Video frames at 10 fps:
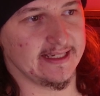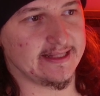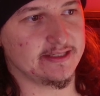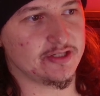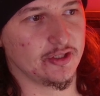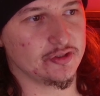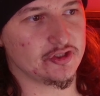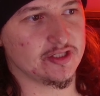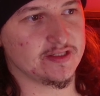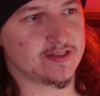they don't
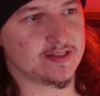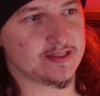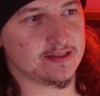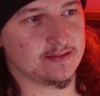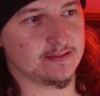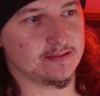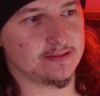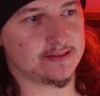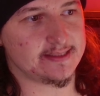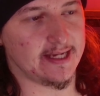just
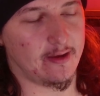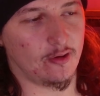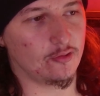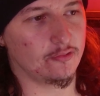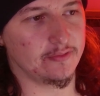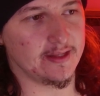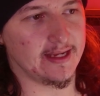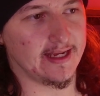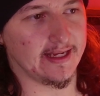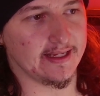tell
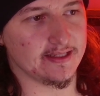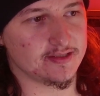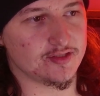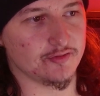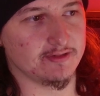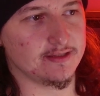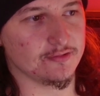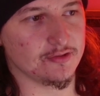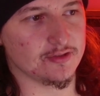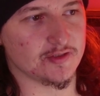their history
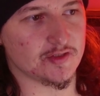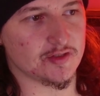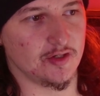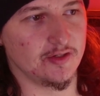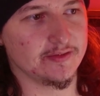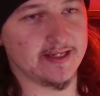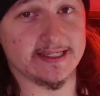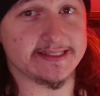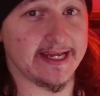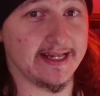through the song, they
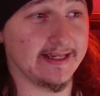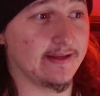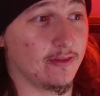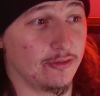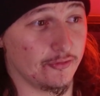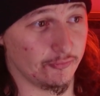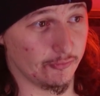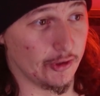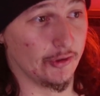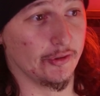tell it
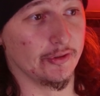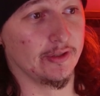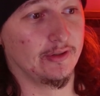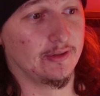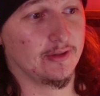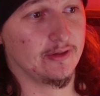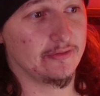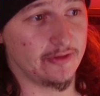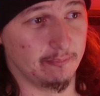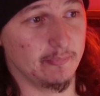through
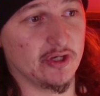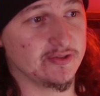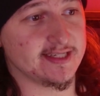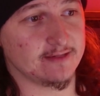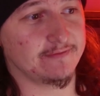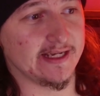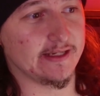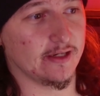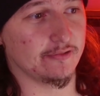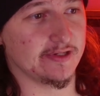the music
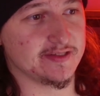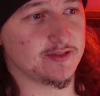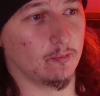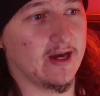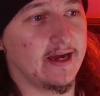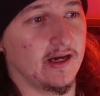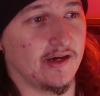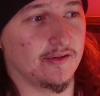video as well.